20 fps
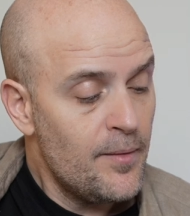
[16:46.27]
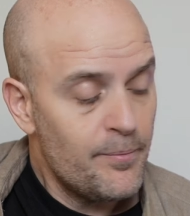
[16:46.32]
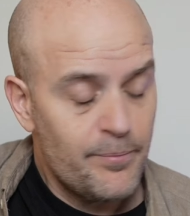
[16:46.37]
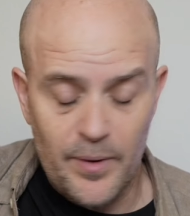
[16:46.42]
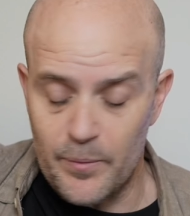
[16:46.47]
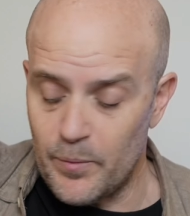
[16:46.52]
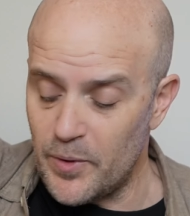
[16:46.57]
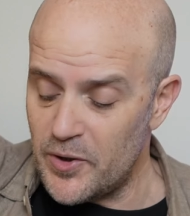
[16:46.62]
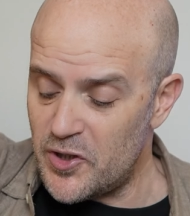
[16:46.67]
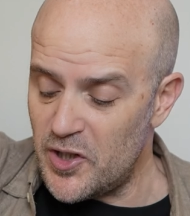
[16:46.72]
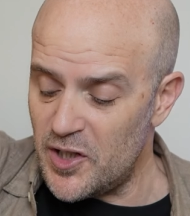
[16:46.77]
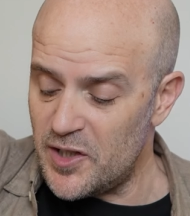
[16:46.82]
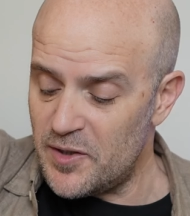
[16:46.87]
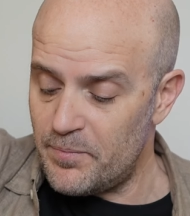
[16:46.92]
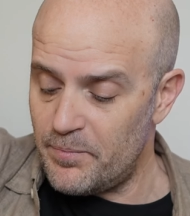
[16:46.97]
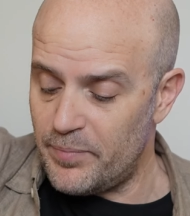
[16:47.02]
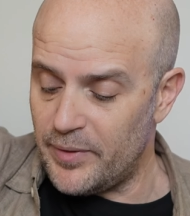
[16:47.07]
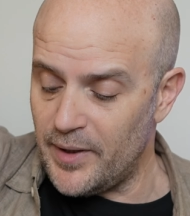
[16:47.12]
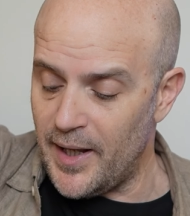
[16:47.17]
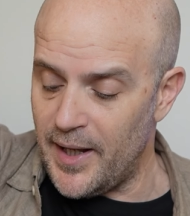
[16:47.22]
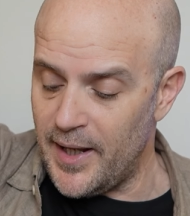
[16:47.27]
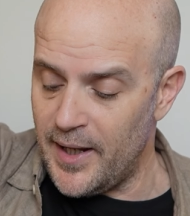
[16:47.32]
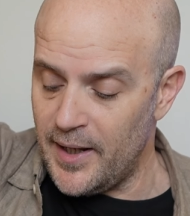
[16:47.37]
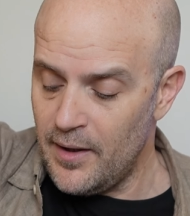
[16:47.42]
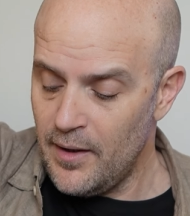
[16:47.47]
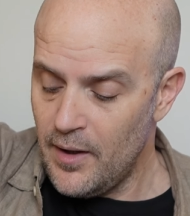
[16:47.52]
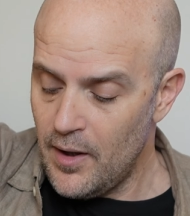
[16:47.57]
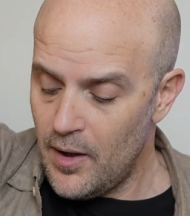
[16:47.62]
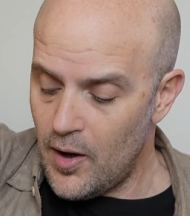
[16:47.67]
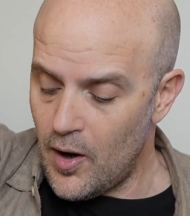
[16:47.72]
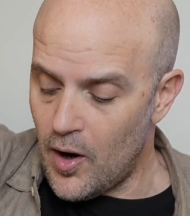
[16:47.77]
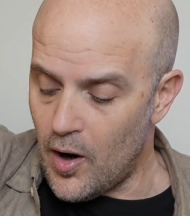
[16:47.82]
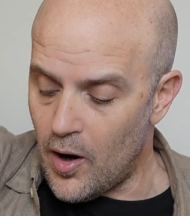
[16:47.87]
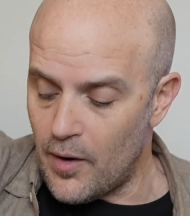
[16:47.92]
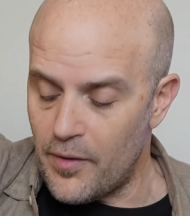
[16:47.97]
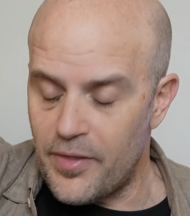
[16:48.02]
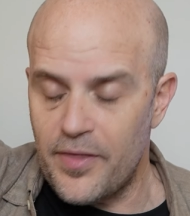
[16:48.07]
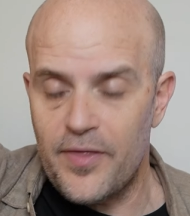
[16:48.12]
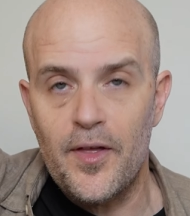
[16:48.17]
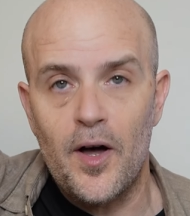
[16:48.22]
But we're just playing
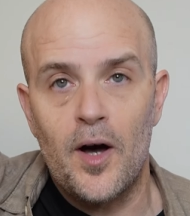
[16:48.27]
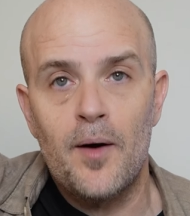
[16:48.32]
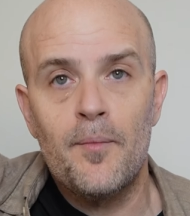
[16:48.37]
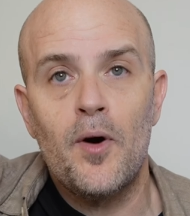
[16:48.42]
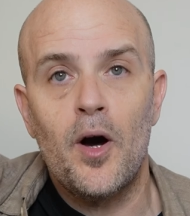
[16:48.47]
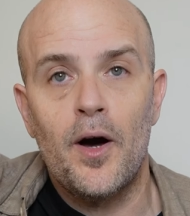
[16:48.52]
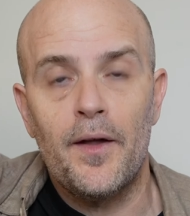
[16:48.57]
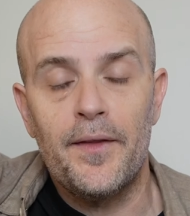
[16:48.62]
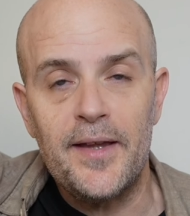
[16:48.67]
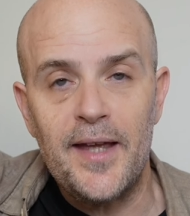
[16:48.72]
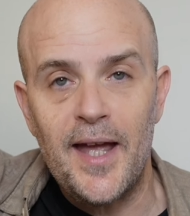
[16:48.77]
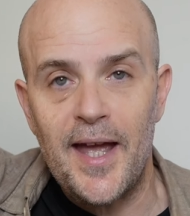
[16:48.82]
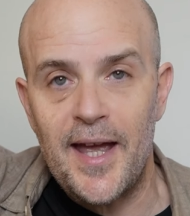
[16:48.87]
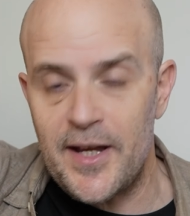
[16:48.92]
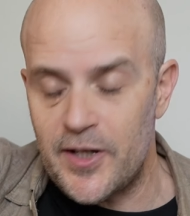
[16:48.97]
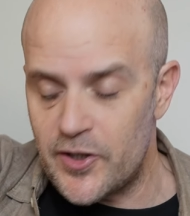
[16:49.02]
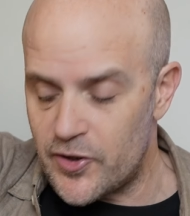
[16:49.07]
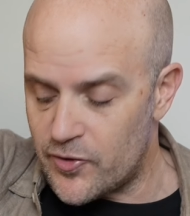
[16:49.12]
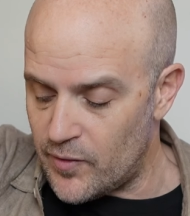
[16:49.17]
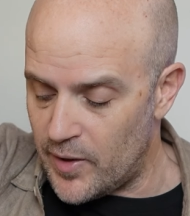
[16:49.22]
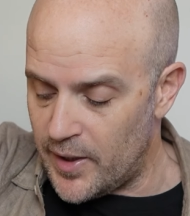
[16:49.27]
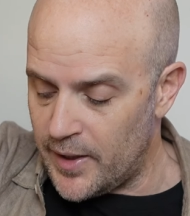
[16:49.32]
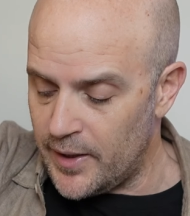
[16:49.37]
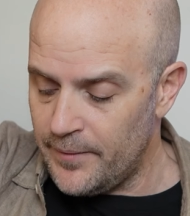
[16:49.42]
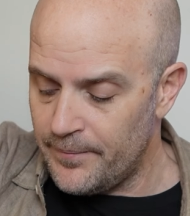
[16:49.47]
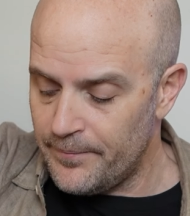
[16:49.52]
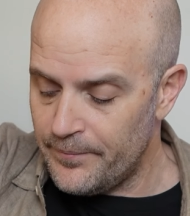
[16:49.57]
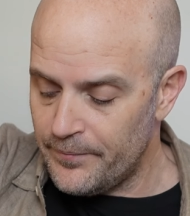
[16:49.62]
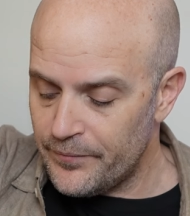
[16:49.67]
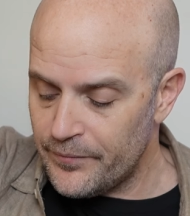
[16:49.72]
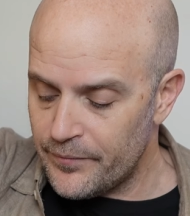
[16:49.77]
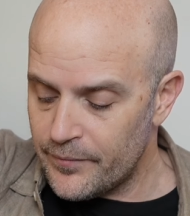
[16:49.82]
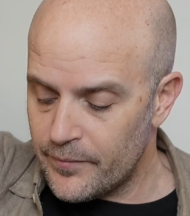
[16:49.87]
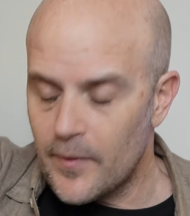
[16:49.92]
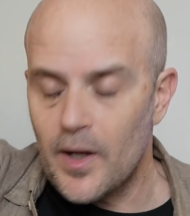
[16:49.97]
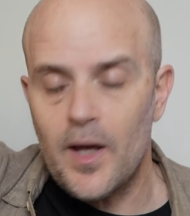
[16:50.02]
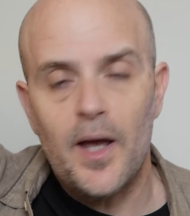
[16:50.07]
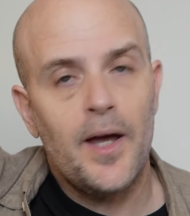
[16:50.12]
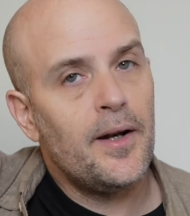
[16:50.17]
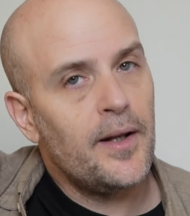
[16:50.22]
our thumb on the A string,
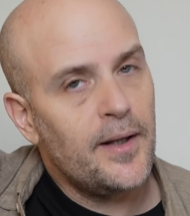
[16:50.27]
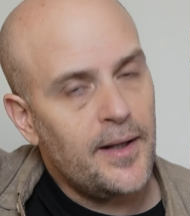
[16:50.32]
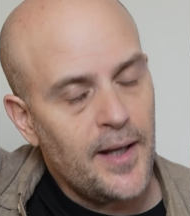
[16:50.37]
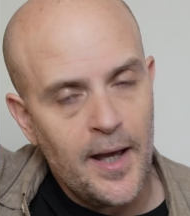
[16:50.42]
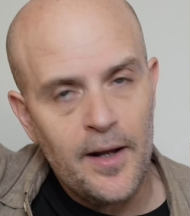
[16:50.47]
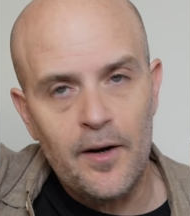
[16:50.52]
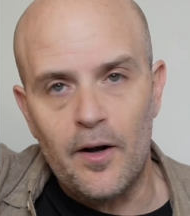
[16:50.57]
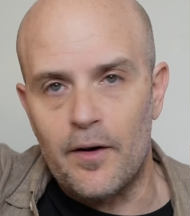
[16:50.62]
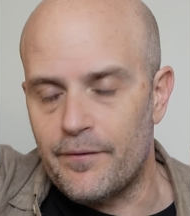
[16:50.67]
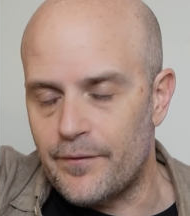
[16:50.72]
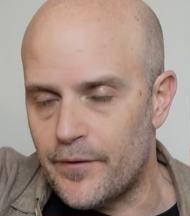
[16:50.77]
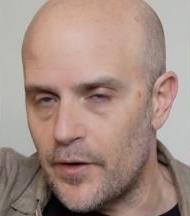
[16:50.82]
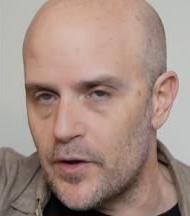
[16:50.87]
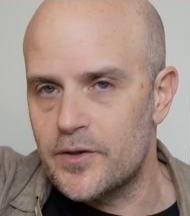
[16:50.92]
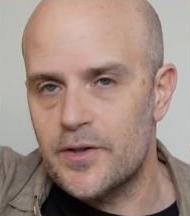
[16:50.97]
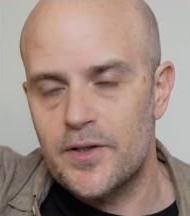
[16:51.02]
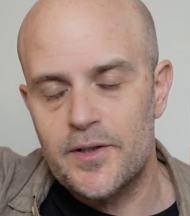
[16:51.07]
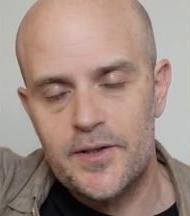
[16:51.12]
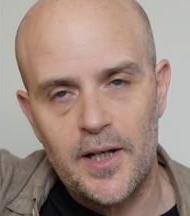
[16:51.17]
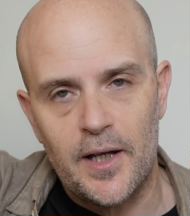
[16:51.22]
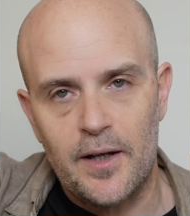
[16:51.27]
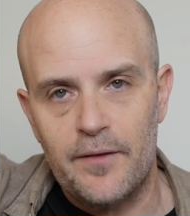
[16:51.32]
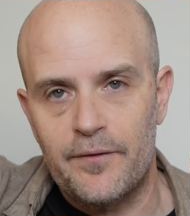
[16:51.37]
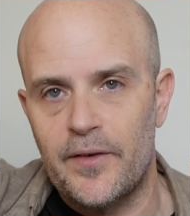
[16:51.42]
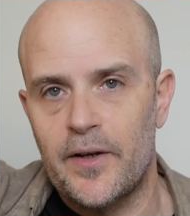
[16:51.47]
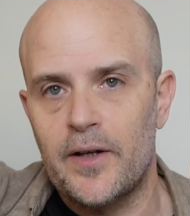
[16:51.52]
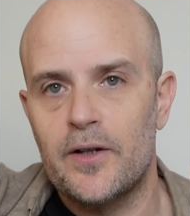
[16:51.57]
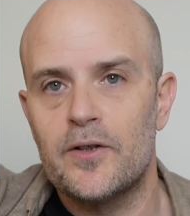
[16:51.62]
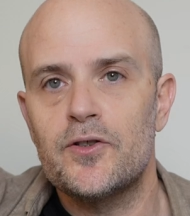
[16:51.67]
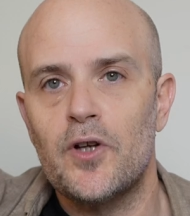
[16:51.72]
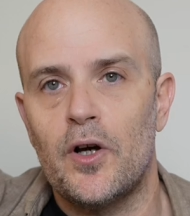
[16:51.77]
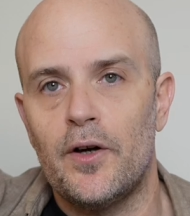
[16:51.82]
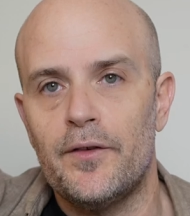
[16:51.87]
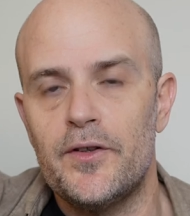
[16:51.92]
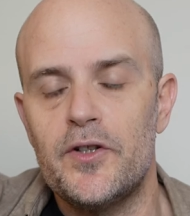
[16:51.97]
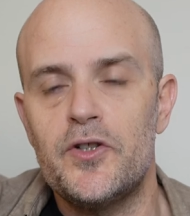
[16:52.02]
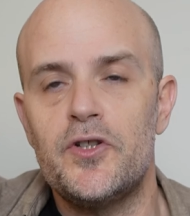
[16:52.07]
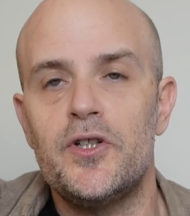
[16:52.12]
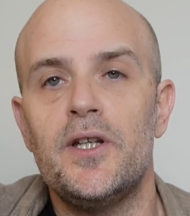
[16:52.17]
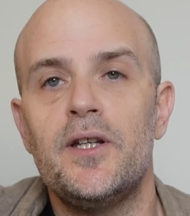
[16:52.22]
and again our first and second fingers on
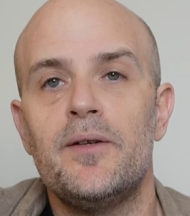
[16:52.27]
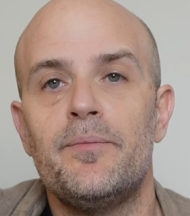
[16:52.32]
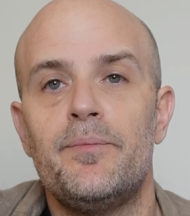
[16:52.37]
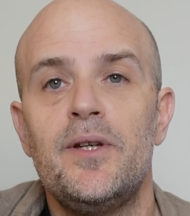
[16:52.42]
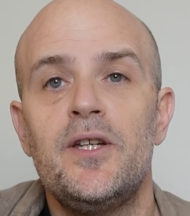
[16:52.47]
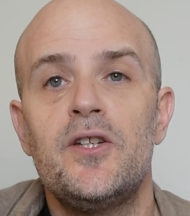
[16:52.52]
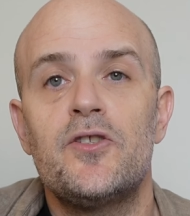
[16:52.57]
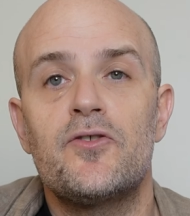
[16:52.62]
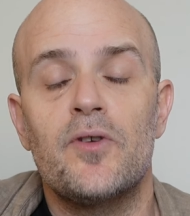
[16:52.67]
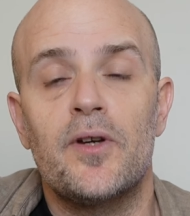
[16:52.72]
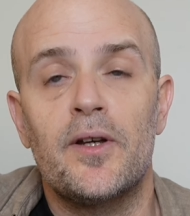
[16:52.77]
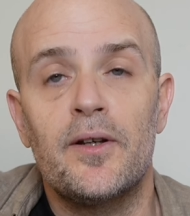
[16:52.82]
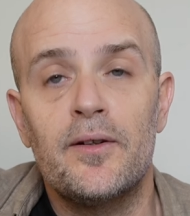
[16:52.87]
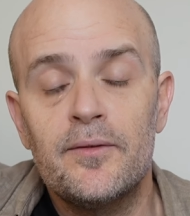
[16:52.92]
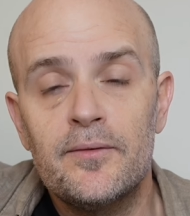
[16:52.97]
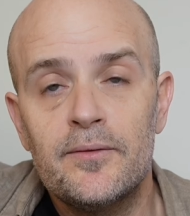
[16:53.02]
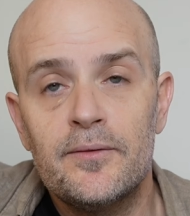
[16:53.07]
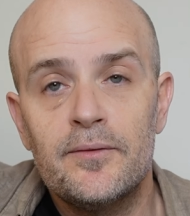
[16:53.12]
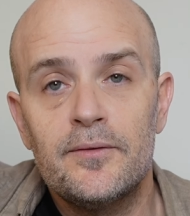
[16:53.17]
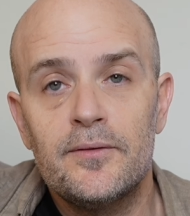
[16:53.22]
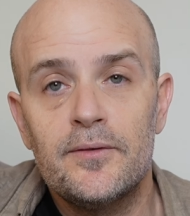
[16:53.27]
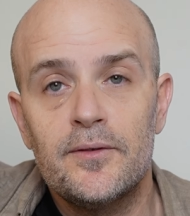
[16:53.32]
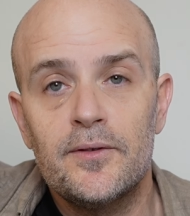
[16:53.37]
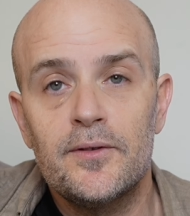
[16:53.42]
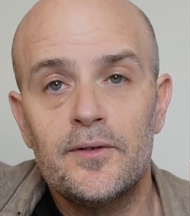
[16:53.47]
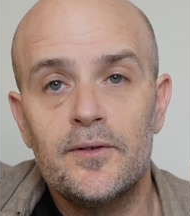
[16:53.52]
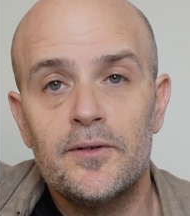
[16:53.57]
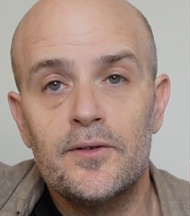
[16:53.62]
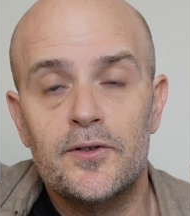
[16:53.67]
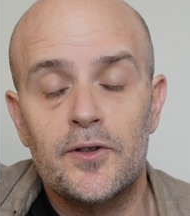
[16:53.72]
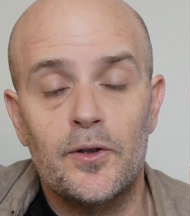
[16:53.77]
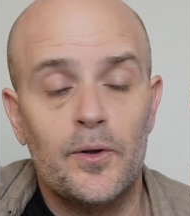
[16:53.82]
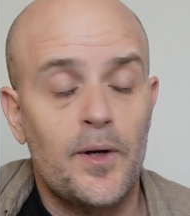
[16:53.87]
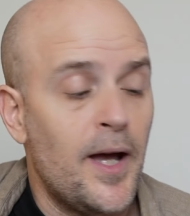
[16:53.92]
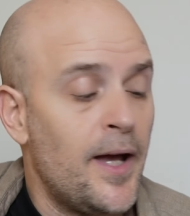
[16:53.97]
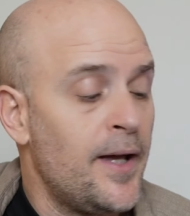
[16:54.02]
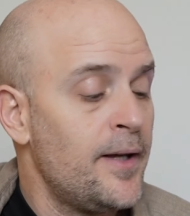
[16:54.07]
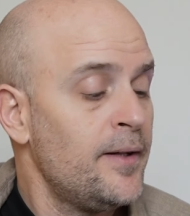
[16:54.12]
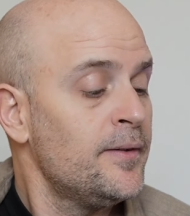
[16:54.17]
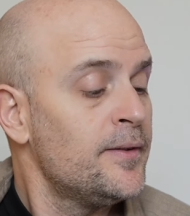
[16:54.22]
the G and B string. It's
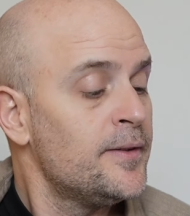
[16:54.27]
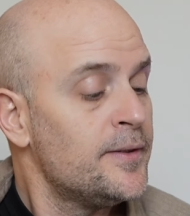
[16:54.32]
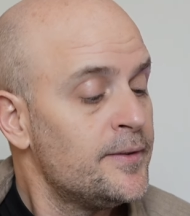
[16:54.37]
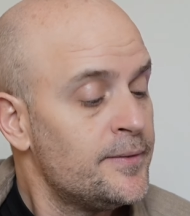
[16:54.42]
okay?